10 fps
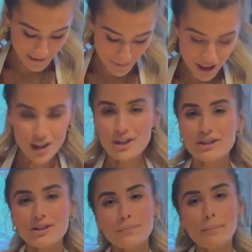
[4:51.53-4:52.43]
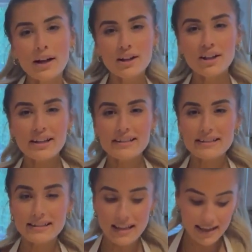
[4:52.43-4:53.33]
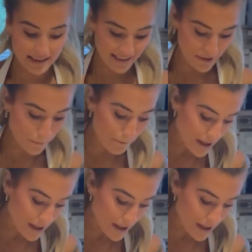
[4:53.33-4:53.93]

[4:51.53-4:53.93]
Make sure your butter gets nice and